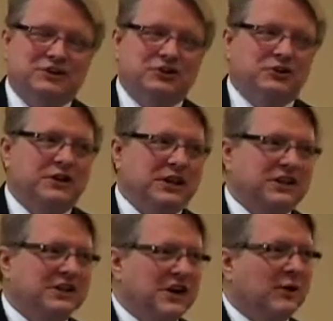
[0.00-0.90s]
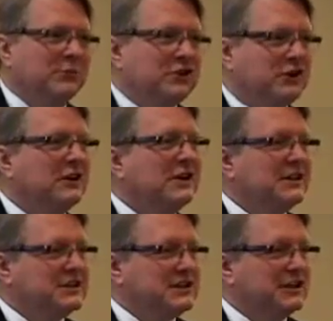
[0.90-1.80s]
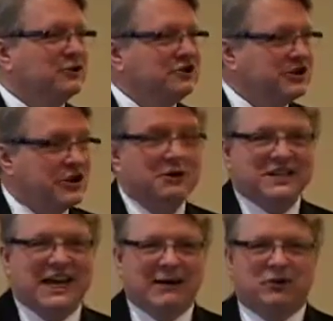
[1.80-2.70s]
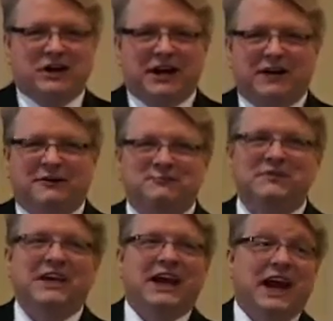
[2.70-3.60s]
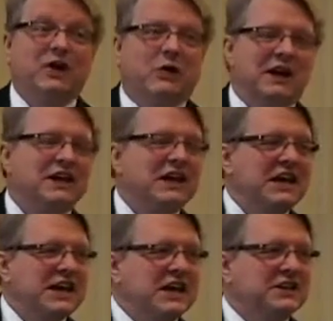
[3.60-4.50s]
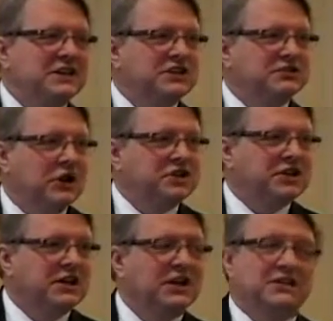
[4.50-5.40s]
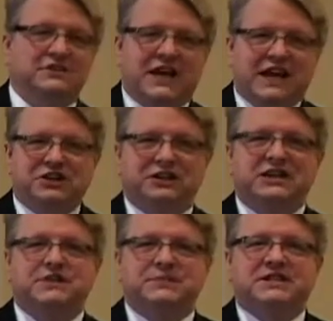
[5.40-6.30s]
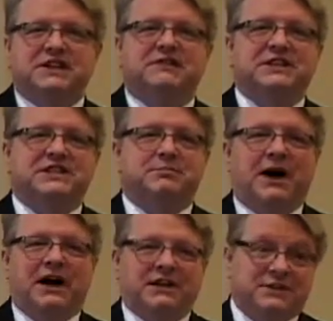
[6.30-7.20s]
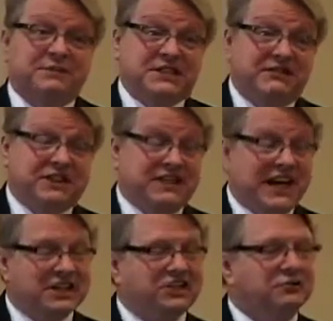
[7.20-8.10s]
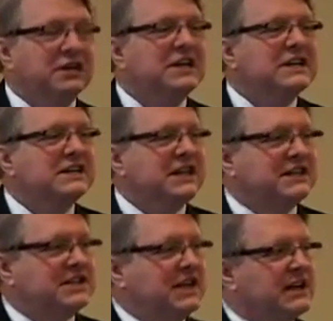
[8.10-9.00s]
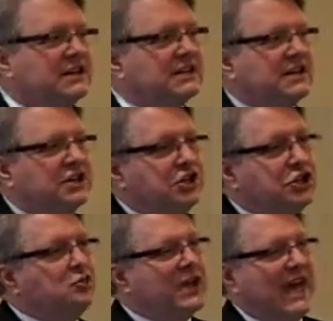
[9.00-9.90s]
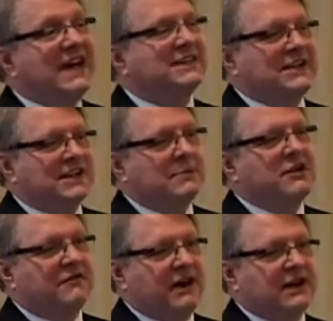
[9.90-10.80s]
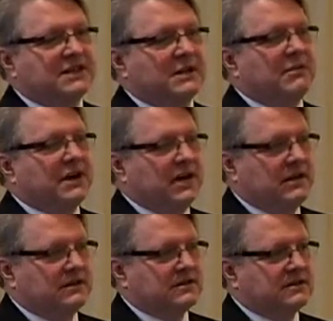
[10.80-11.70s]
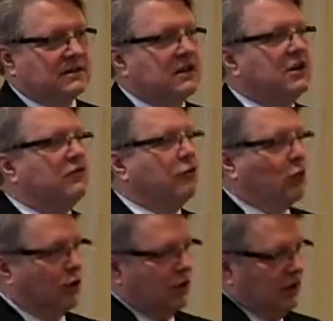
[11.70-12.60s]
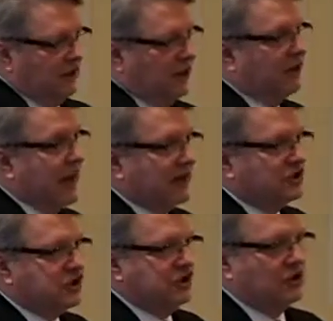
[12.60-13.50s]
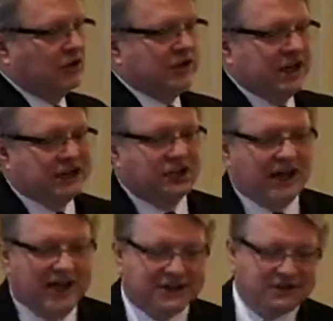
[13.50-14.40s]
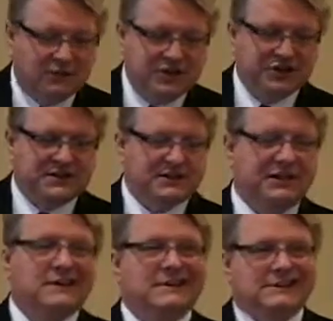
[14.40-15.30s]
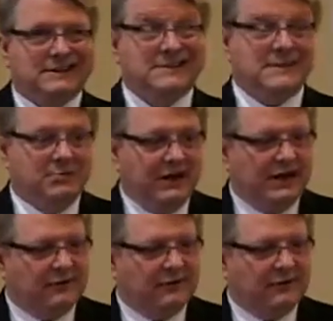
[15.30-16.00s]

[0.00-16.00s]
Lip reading: to the carpenter, the solution is always a hammer and a nail. Anyway, in construction, there's actually a specific spot, a specific statute that says you can't indemnify somebody else for their negligent or intentional acts or omissions. Doesn't apply